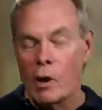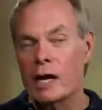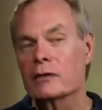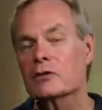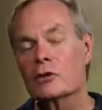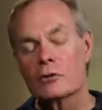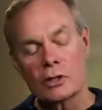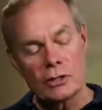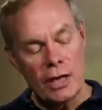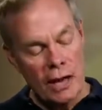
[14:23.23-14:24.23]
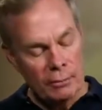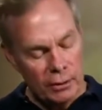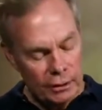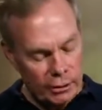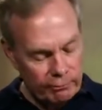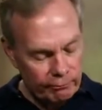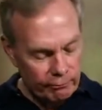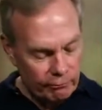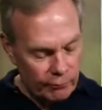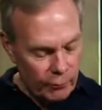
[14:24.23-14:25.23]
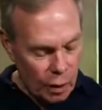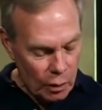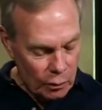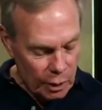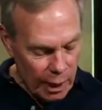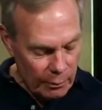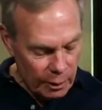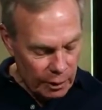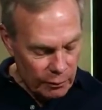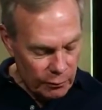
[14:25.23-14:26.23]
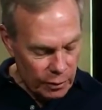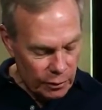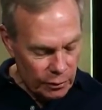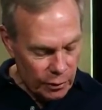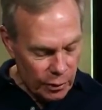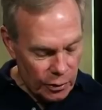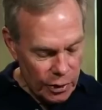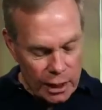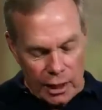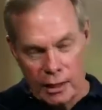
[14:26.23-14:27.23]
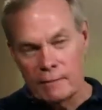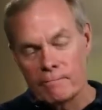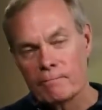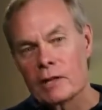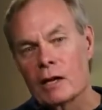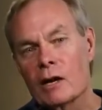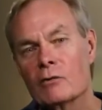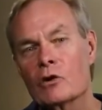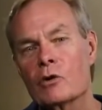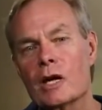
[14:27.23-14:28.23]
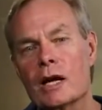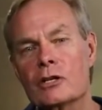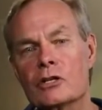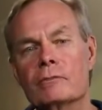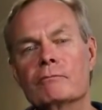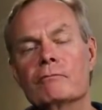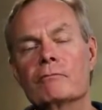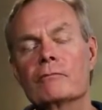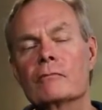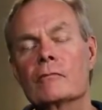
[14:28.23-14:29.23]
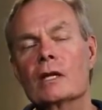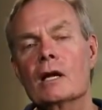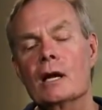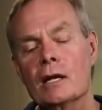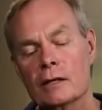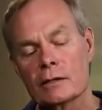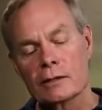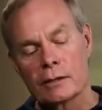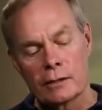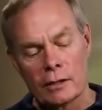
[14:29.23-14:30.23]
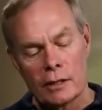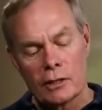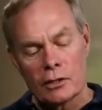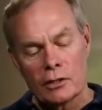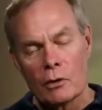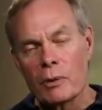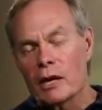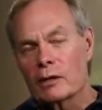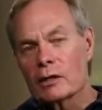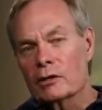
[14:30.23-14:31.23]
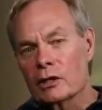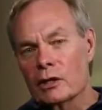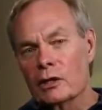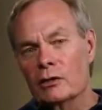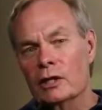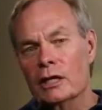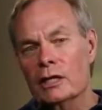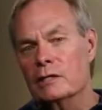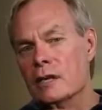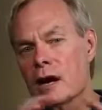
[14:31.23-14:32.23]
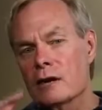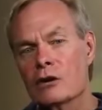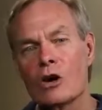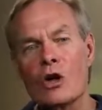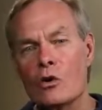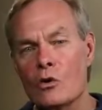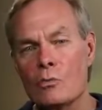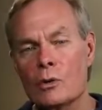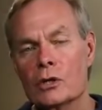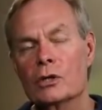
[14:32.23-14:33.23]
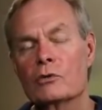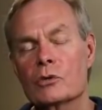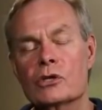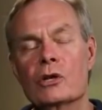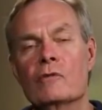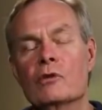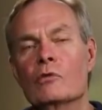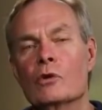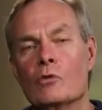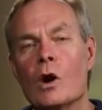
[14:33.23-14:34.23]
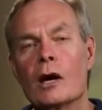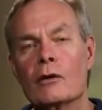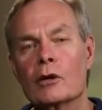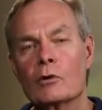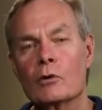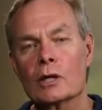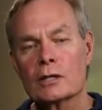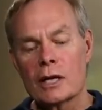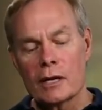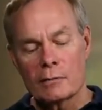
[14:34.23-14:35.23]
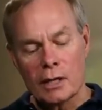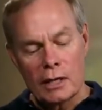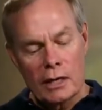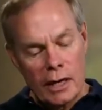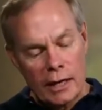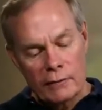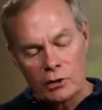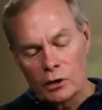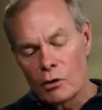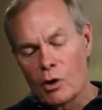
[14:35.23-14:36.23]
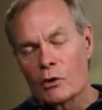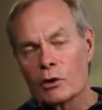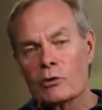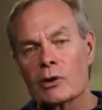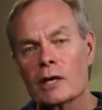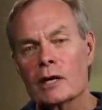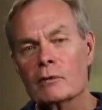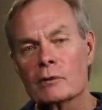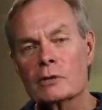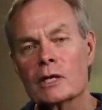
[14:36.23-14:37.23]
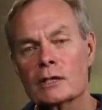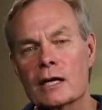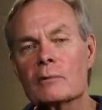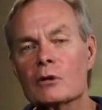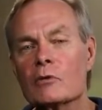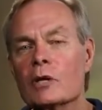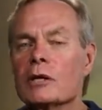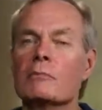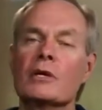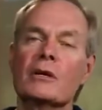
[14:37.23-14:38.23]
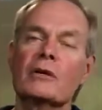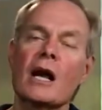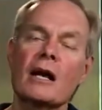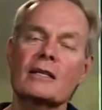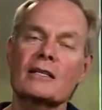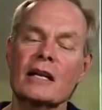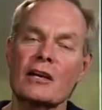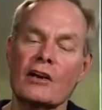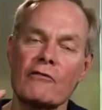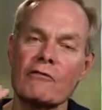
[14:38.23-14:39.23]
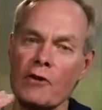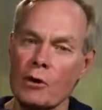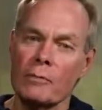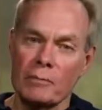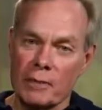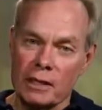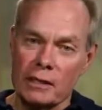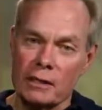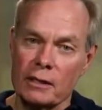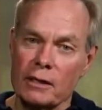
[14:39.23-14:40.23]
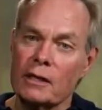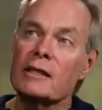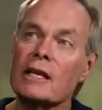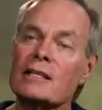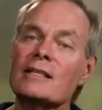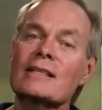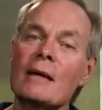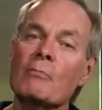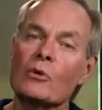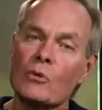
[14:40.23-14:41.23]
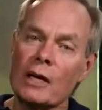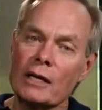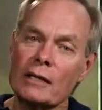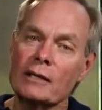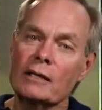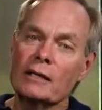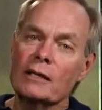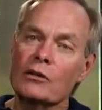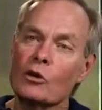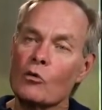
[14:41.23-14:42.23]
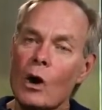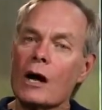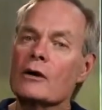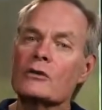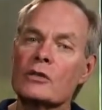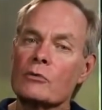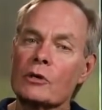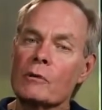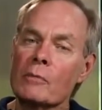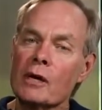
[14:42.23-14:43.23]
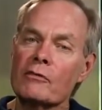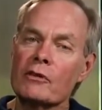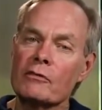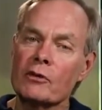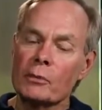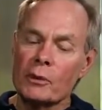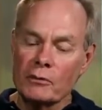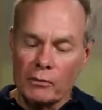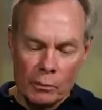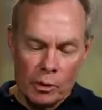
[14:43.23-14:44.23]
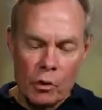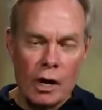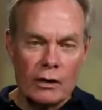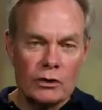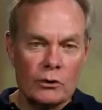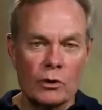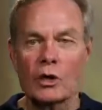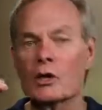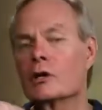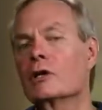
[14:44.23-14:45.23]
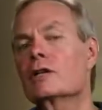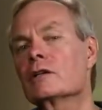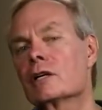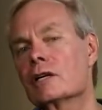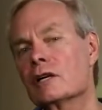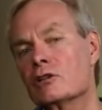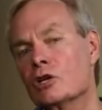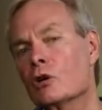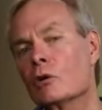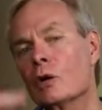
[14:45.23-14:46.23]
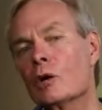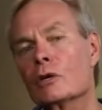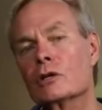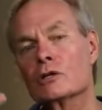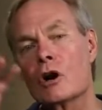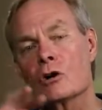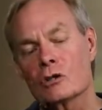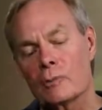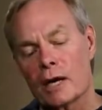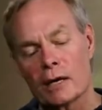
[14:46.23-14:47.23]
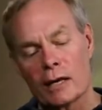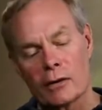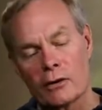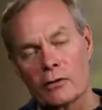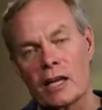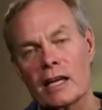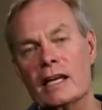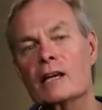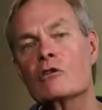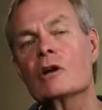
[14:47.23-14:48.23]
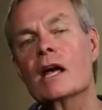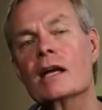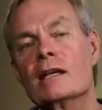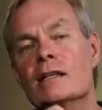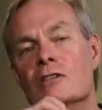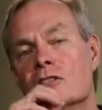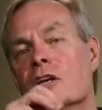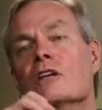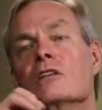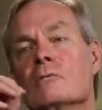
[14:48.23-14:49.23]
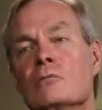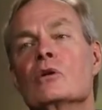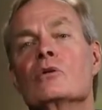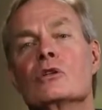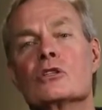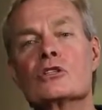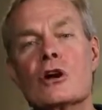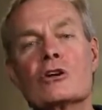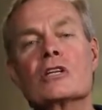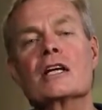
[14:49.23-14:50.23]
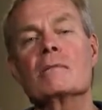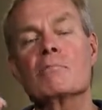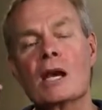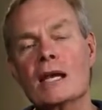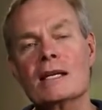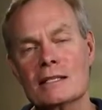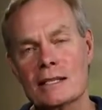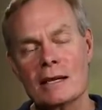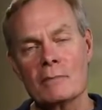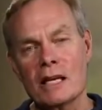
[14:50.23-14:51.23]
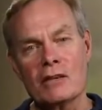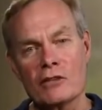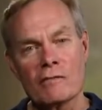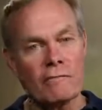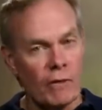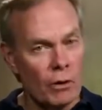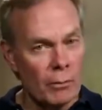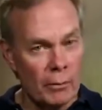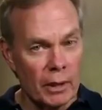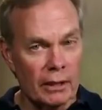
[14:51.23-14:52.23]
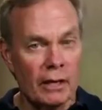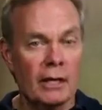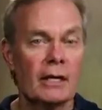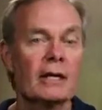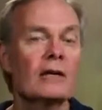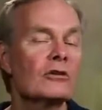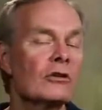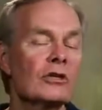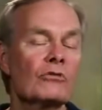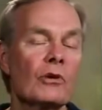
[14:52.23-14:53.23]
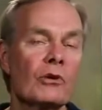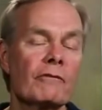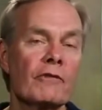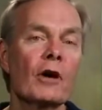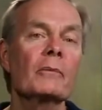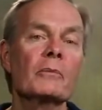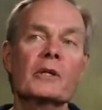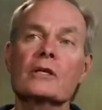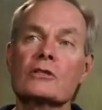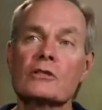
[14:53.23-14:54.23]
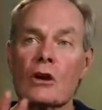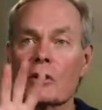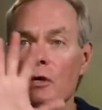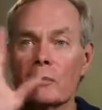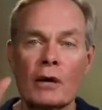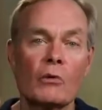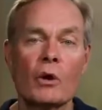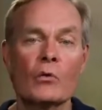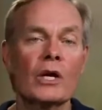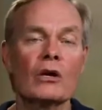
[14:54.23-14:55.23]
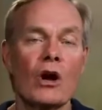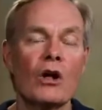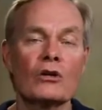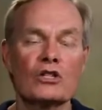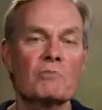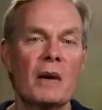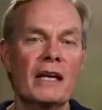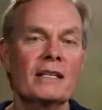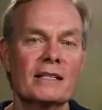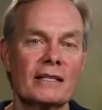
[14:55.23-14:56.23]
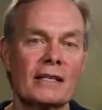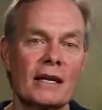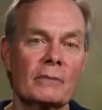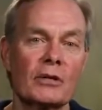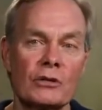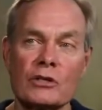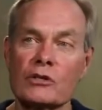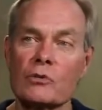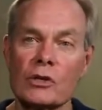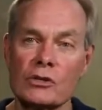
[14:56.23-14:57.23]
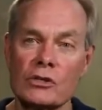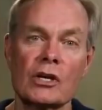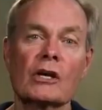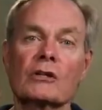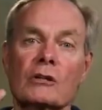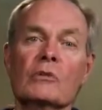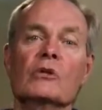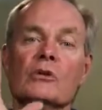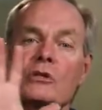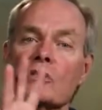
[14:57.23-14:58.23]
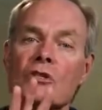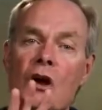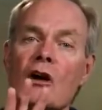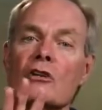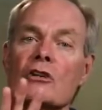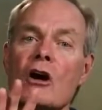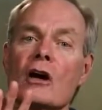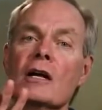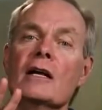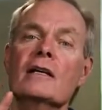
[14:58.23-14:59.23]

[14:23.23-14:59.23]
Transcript: And so this happened on, I believe, the third day of creation. And so apparently the entire globe was covered with water at one time. And if you go on and read, I won't take time to read it, but God set a firmament that separated the waters that were above the firmament from the waters that were underneath it. And as you go on, it talks about later that he created the sun, the moon, and the stars, and he placed them in the firmament. So this word firmament is talking about what we call space today, because it's where the sun, the moon, and the stars are.